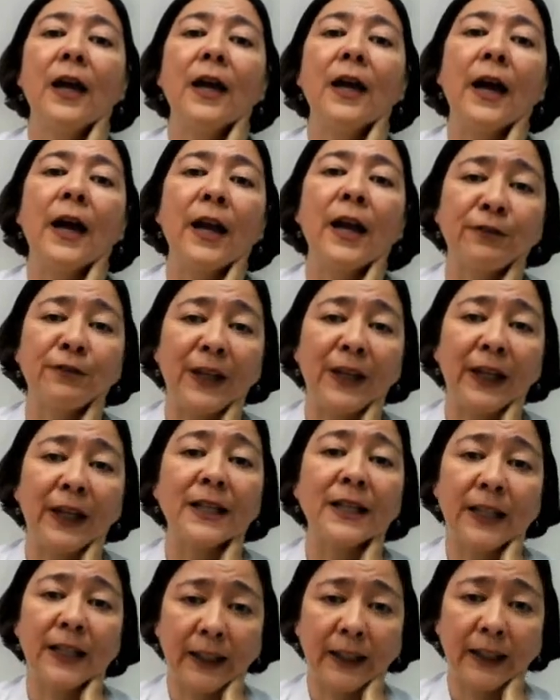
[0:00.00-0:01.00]
If they can
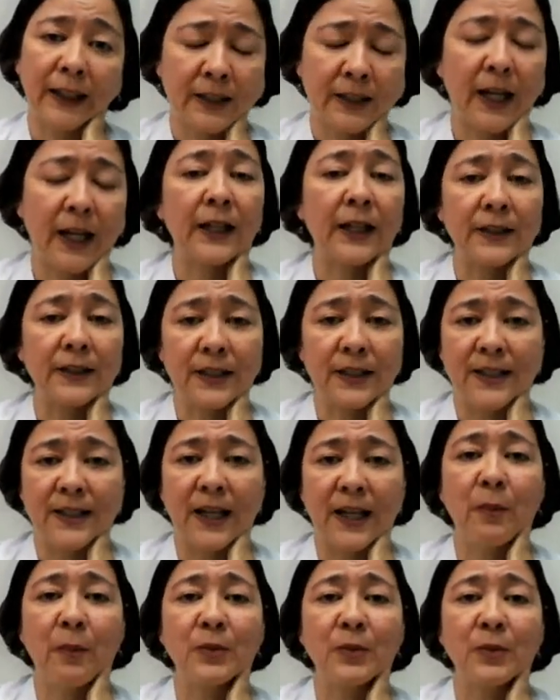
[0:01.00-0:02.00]
take at the
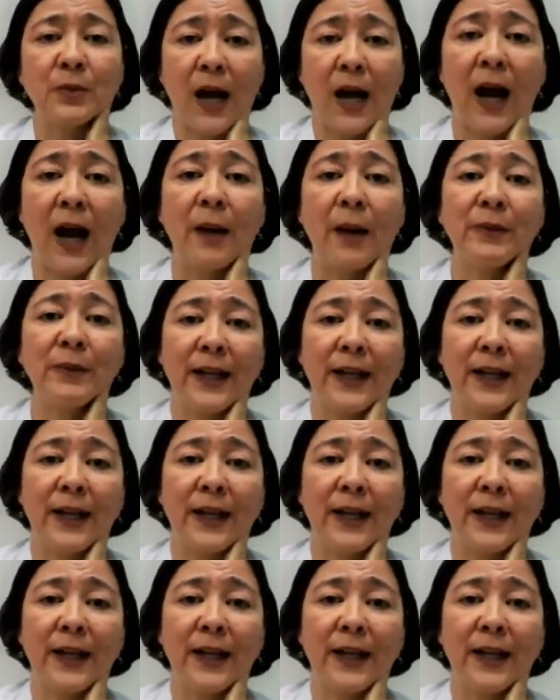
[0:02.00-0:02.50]
same time,